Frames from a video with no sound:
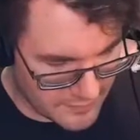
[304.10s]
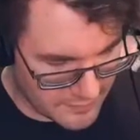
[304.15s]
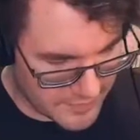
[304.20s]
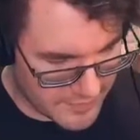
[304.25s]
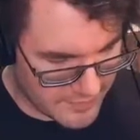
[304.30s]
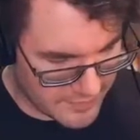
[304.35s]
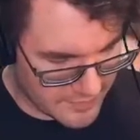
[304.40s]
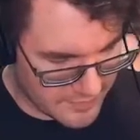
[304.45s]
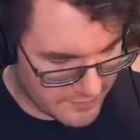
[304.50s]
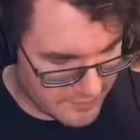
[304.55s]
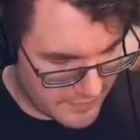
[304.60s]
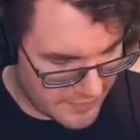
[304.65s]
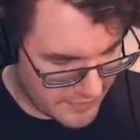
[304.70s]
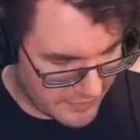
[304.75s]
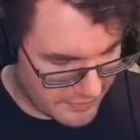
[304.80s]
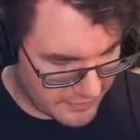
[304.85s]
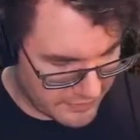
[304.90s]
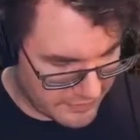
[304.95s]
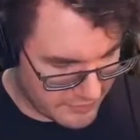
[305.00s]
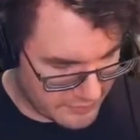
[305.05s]
we can kit
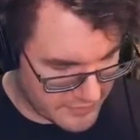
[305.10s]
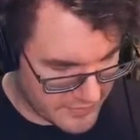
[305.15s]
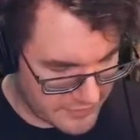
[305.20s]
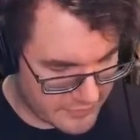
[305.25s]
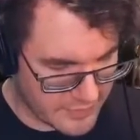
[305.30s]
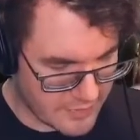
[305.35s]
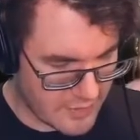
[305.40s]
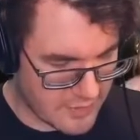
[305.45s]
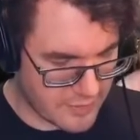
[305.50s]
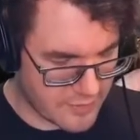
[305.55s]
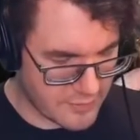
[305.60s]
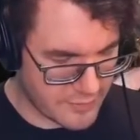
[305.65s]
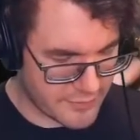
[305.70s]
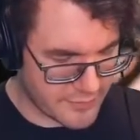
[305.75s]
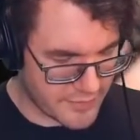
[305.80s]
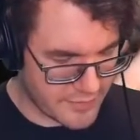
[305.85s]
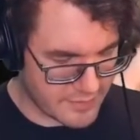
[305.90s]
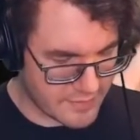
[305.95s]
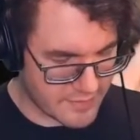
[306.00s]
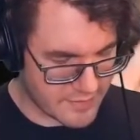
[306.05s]
bash some different arms
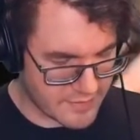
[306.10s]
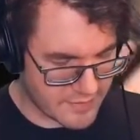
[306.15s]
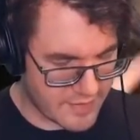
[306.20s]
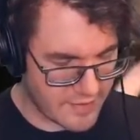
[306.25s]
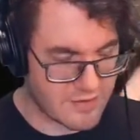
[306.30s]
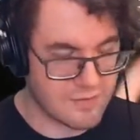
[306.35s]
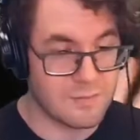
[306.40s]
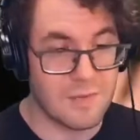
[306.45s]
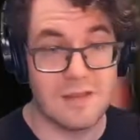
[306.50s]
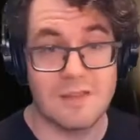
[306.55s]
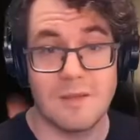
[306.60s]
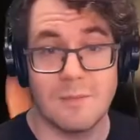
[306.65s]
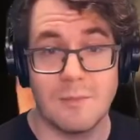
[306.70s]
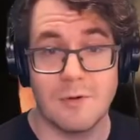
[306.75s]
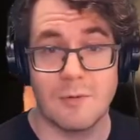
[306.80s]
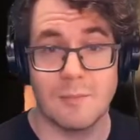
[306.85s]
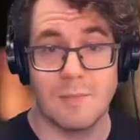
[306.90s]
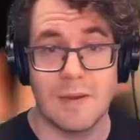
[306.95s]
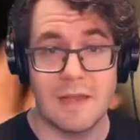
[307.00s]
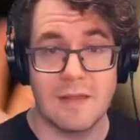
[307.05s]
on these guys, make them
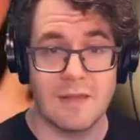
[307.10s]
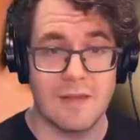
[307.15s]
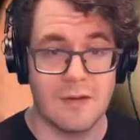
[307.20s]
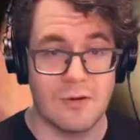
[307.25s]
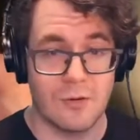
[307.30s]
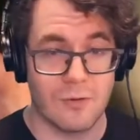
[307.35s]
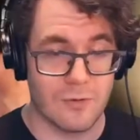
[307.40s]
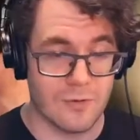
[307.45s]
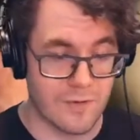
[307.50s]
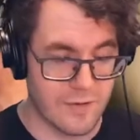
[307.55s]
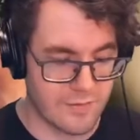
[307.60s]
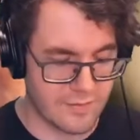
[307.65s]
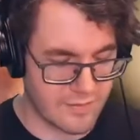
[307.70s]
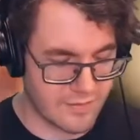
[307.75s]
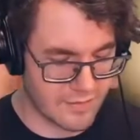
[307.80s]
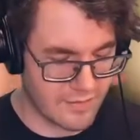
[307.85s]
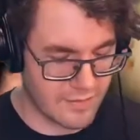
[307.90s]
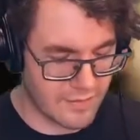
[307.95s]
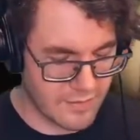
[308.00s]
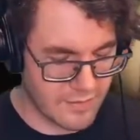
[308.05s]
more melee
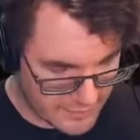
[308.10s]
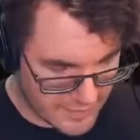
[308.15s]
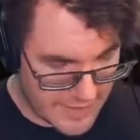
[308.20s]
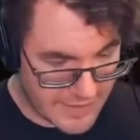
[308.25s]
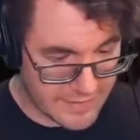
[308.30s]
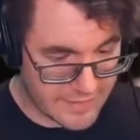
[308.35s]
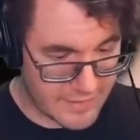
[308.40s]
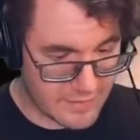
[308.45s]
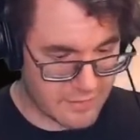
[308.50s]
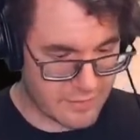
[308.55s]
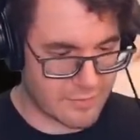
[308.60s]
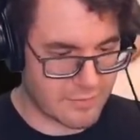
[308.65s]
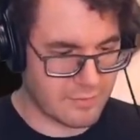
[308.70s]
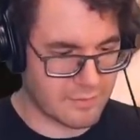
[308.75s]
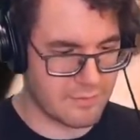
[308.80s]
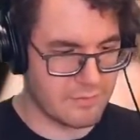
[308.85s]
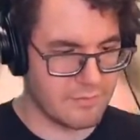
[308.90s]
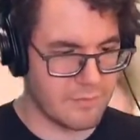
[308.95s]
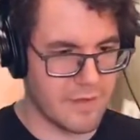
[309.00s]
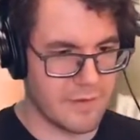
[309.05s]
oriented, and they look
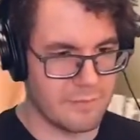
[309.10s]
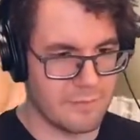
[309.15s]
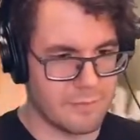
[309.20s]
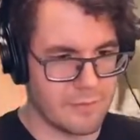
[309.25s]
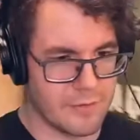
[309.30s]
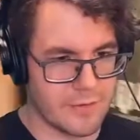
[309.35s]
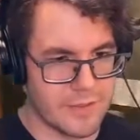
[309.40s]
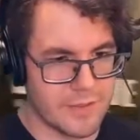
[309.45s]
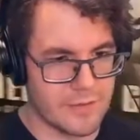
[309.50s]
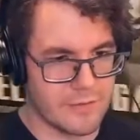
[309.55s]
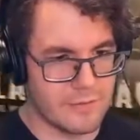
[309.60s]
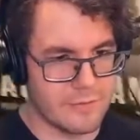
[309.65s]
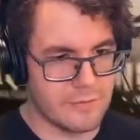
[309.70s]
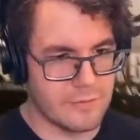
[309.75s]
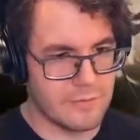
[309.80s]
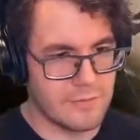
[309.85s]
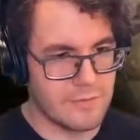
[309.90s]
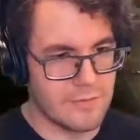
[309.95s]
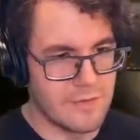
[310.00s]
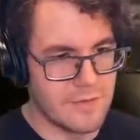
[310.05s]
like pretty
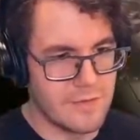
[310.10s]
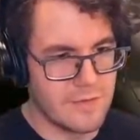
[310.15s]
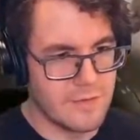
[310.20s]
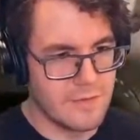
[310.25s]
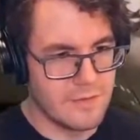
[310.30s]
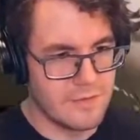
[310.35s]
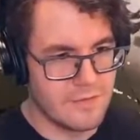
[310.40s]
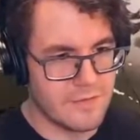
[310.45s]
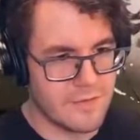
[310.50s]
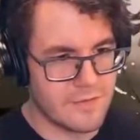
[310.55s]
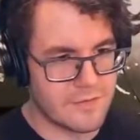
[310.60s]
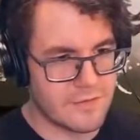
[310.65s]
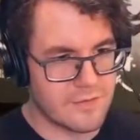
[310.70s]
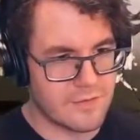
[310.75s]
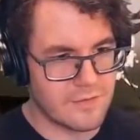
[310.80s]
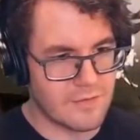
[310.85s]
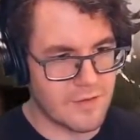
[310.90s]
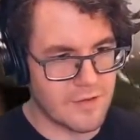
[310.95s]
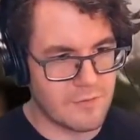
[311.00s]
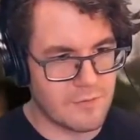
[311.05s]
cool. These are
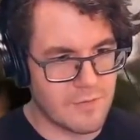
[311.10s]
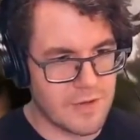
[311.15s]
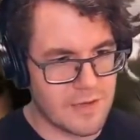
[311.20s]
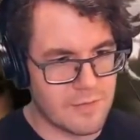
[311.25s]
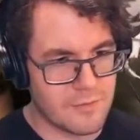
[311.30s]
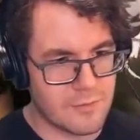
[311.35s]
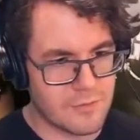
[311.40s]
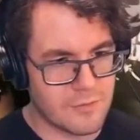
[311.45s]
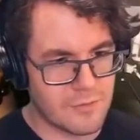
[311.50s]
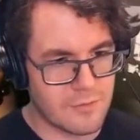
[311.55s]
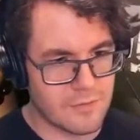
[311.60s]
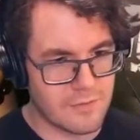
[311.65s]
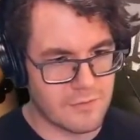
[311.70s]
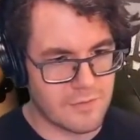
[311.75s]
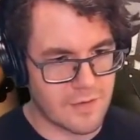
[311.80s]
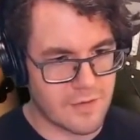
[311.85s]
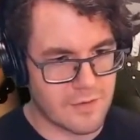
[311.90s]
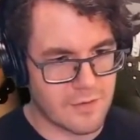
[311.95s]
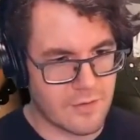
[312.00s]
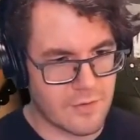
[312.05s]
like way more of
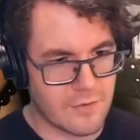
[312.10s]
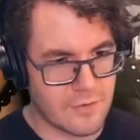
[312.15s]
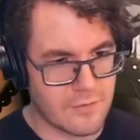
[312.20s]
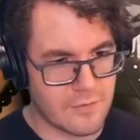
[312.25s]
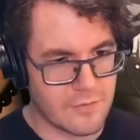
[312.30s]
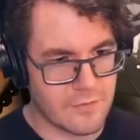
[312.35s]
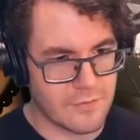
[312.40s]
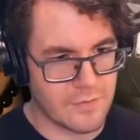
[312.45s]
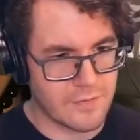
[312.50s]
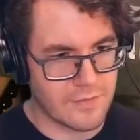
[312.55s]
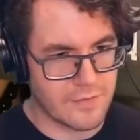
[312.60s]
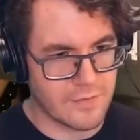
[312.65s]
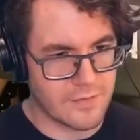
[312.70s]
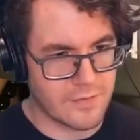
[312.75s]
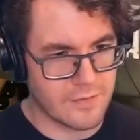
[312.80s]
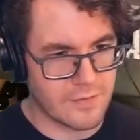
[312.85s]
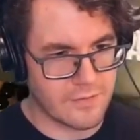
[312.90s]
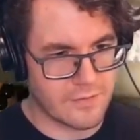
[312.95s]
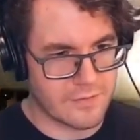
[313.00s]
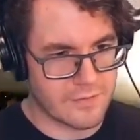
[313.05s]
like covert,
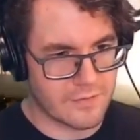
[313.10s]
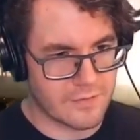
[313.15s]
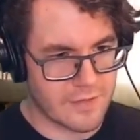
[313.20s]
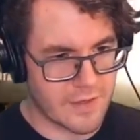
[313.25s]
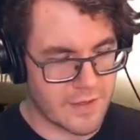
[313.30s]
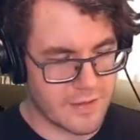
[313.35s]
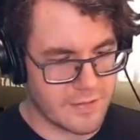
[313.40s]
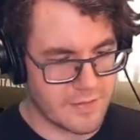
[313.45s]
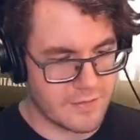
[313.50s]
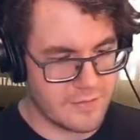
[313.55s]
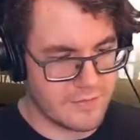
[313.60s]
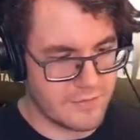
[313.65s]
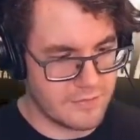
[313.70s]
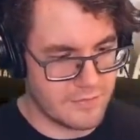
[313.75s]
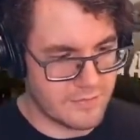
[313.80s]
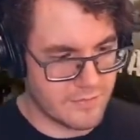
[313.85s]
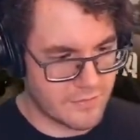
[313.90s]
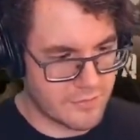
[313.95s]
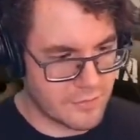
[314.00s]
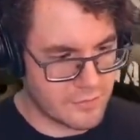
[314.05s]
kind of
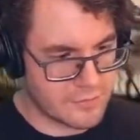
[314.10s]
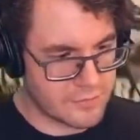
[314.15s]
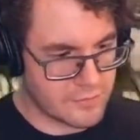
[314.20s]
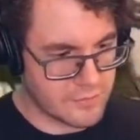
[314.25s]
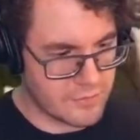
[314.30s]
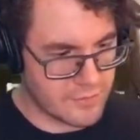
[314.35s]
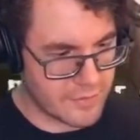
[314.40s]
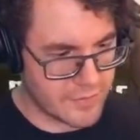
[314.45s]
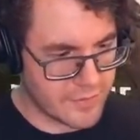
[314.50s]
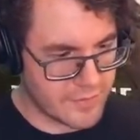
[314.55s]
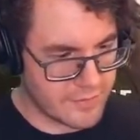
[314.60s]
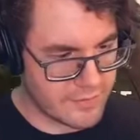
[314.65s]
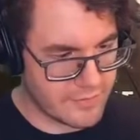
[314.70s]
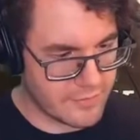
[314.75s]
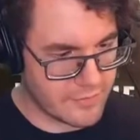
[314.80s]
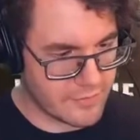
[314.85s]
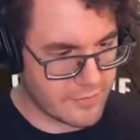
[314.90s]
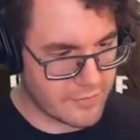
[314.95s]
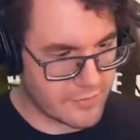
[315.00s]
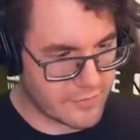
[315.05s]
cool looking
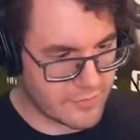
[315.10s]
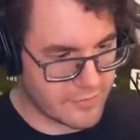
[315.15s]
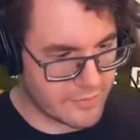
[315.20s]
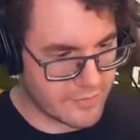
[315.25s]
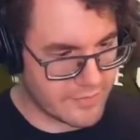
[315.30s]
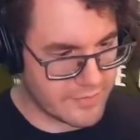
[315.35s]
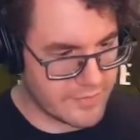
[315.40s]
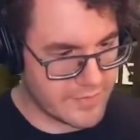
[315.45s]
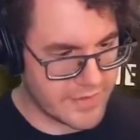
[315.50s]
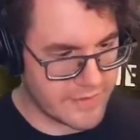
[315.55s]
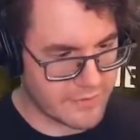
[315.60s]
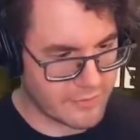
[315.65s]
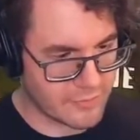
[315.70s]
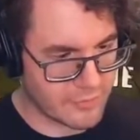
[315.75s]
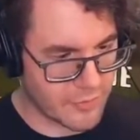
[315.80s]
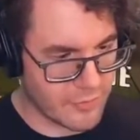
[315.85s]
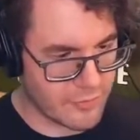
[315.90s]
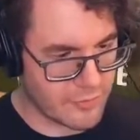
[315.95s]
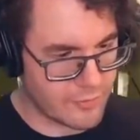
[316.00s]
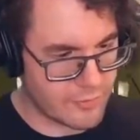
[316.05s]
dudes with neat
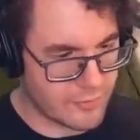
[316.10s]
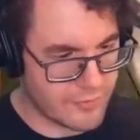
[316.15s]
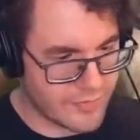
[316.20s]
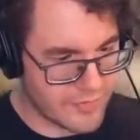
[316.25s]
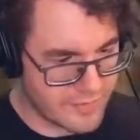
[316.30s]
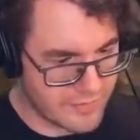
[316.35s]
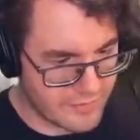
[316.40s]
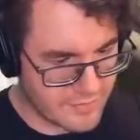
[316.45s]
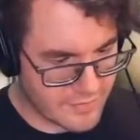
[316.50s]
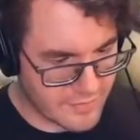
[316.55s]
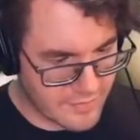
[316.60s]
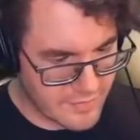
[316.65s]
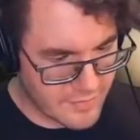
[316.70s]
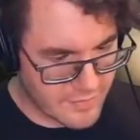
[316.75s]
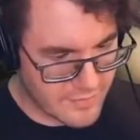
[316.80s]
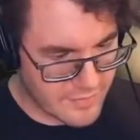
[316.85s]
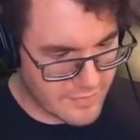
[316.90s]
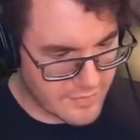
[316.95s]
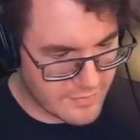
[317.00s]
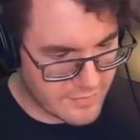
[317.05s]
robes, and
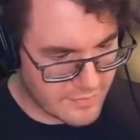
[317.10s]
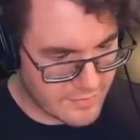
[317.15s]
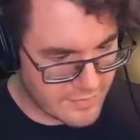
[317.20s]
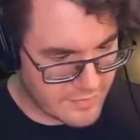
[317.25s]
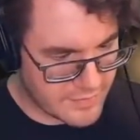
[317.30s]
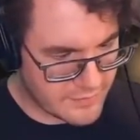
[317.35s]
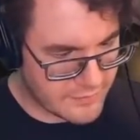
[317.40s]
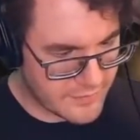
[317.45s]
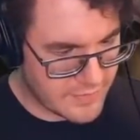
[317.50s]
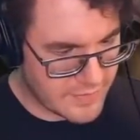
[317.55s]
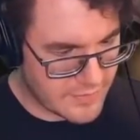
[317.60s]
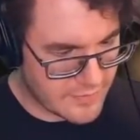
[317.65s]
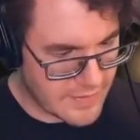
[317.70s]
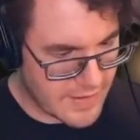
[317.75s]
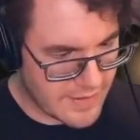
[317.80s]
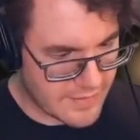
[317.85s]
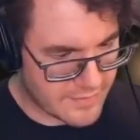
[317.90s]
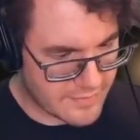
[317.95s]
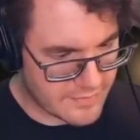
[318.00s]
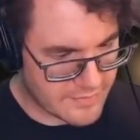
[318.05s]
even their
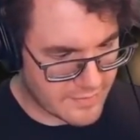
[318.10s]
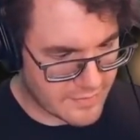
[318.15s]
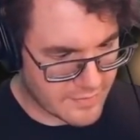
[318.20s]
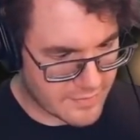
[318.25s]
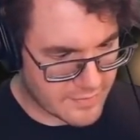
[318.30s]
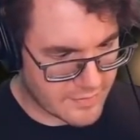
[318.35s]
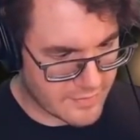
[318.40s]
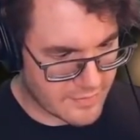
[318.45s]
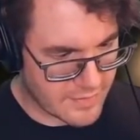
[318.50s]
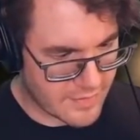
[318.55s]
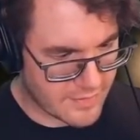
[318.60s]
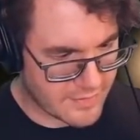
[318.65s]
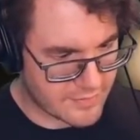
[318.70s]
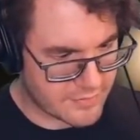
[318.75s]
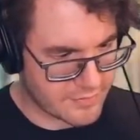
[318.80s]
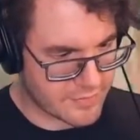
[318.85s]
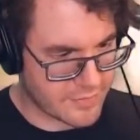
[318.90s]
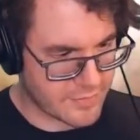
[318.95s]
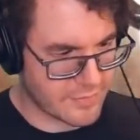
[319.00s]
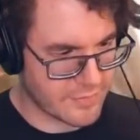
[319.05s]
heads. I like their heads
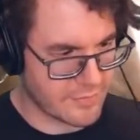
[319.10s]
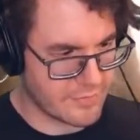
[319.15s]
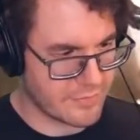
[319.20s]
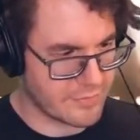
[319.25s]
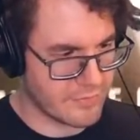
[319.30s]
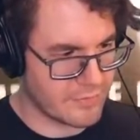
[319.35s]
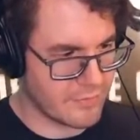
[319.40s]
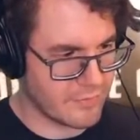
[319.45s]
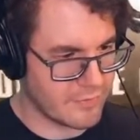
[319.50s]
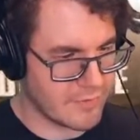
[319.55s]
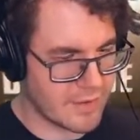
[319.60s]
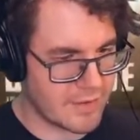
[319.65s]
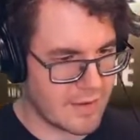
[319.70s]
with their little sort of like